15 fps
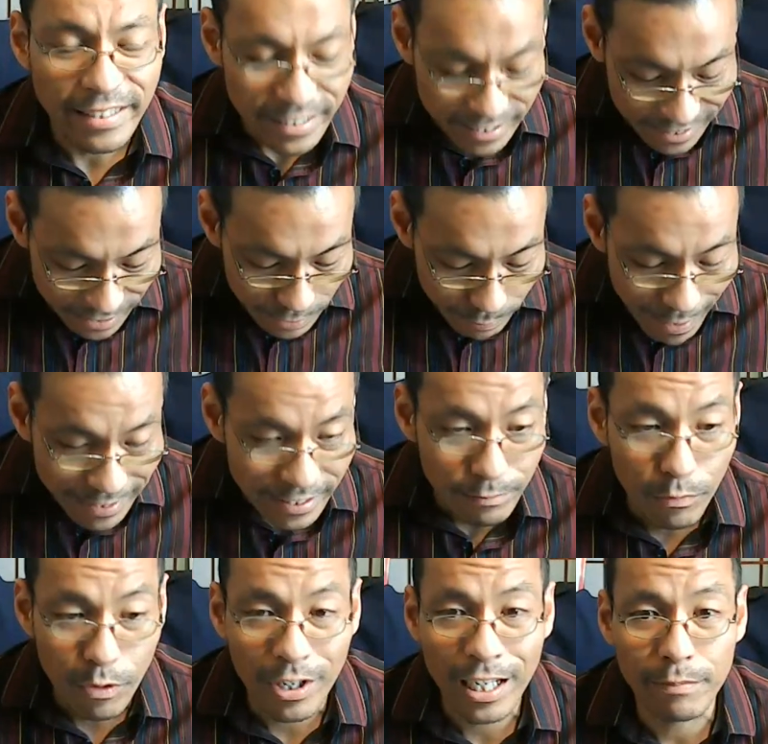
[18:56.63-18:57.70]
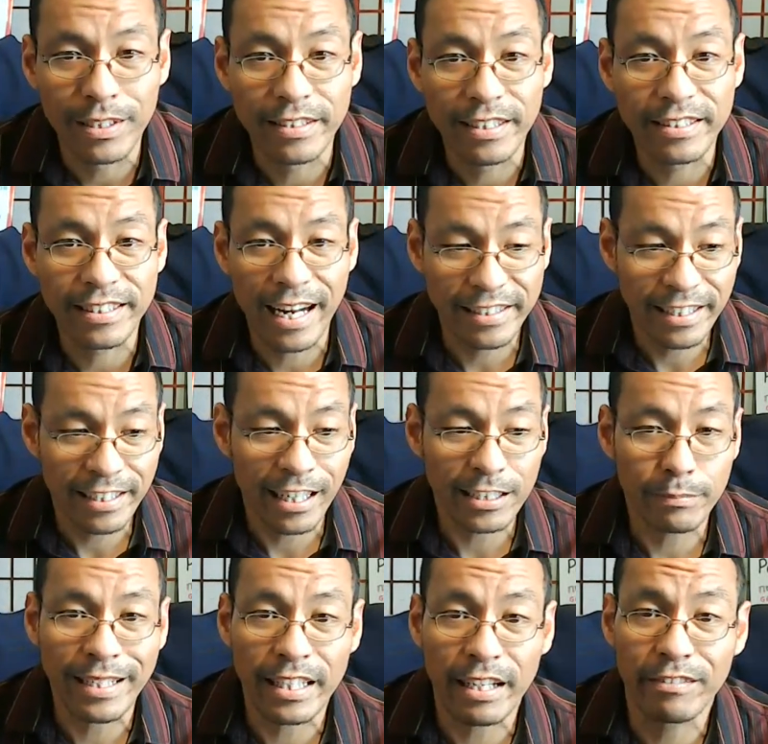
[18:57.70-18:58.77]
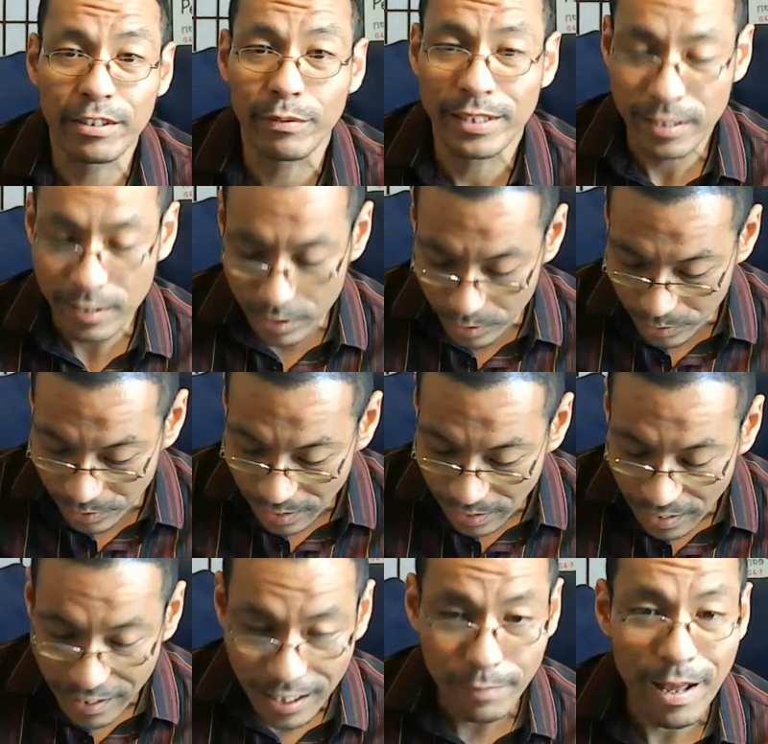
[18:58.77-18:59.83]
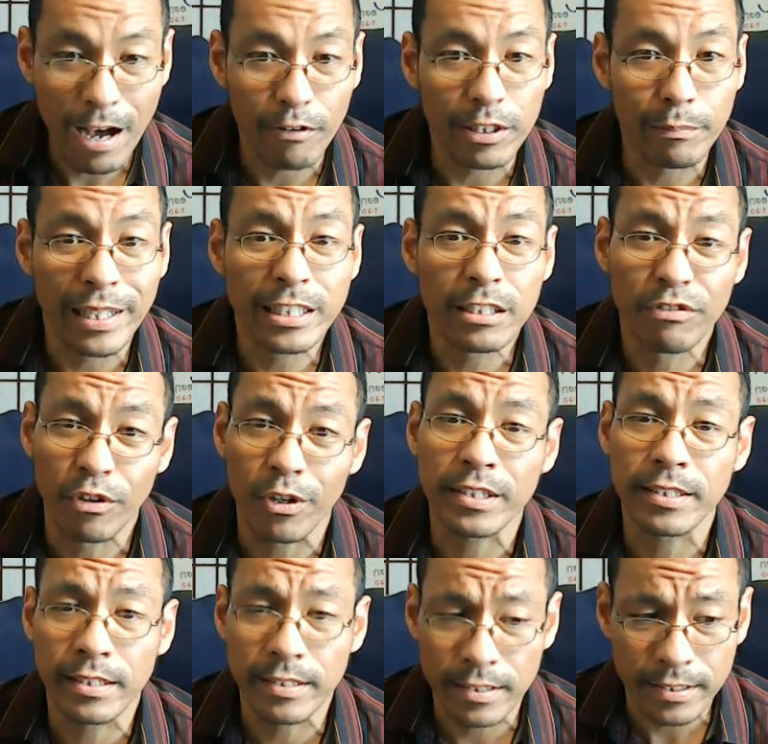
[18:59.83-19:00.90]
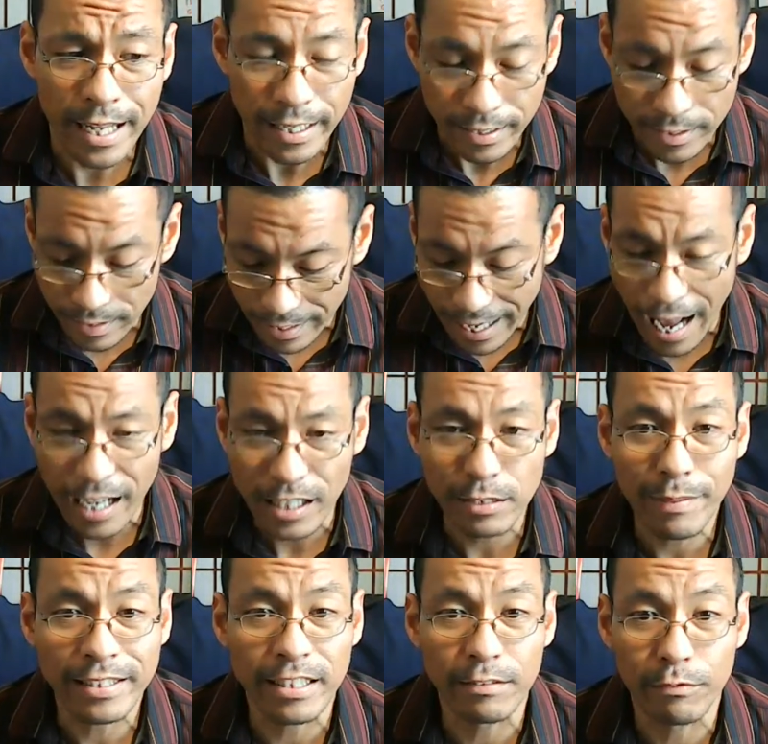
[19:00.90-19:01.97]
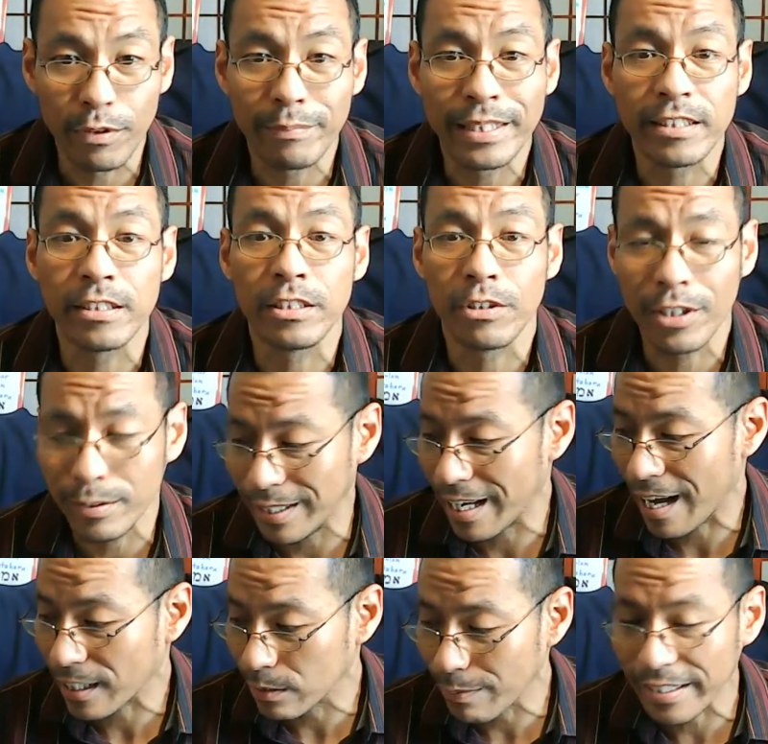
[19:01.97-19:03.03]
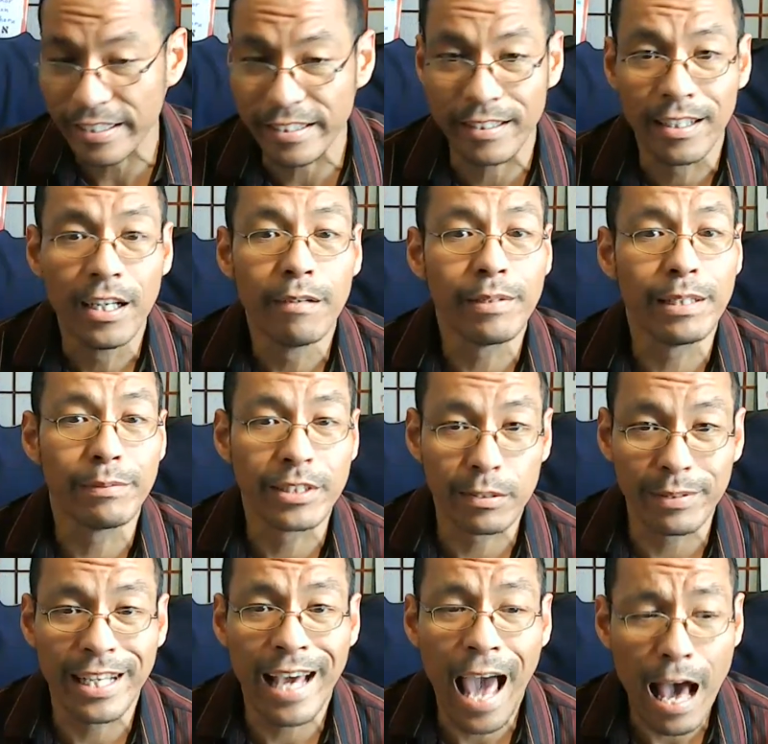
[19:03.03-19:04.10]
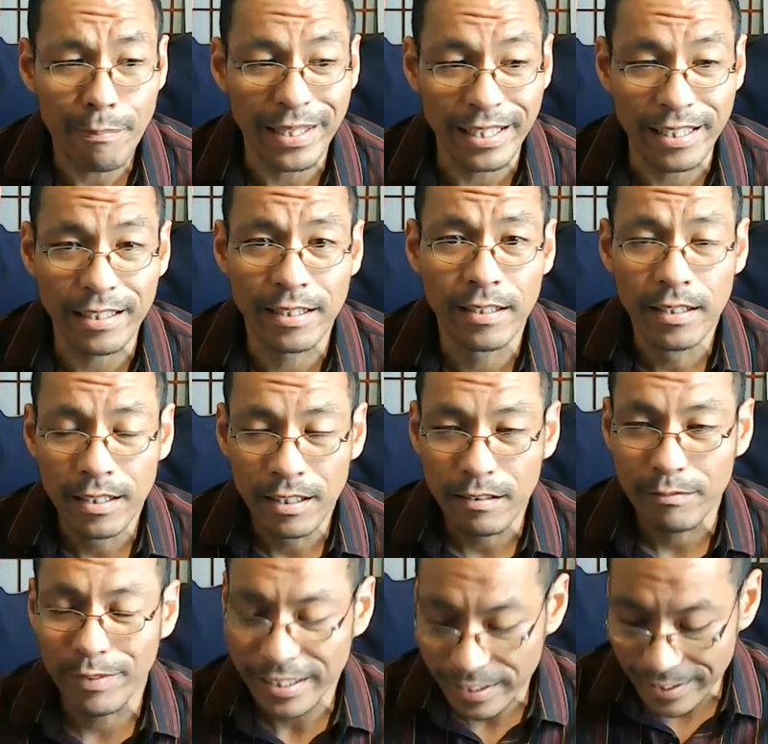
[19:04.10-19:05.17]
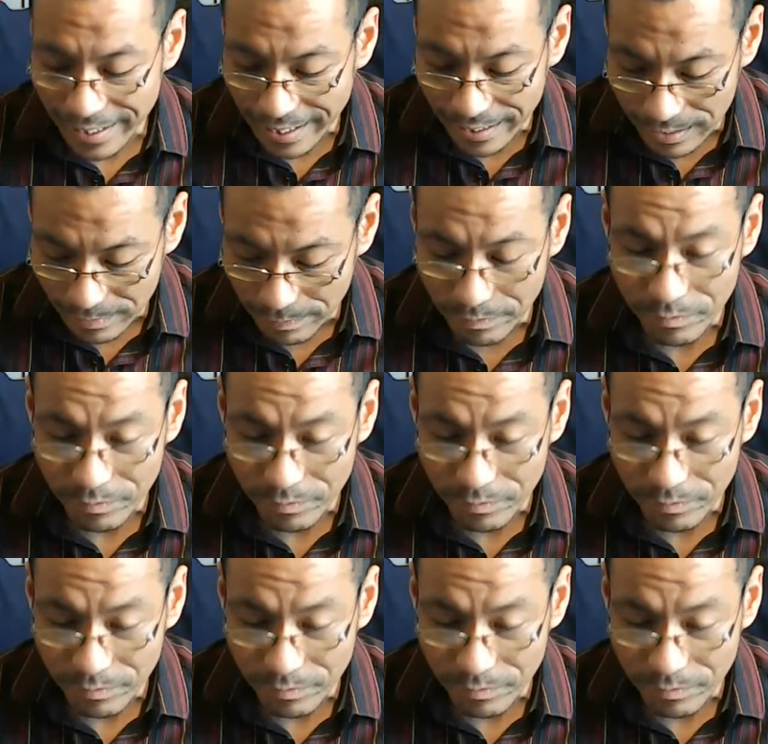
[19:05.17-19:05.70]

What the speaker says: just expected more help than this, and I didn't expect everyone to come out with pitchforks instead. Like, I expected women to join me. I expected people to be happy, but instead,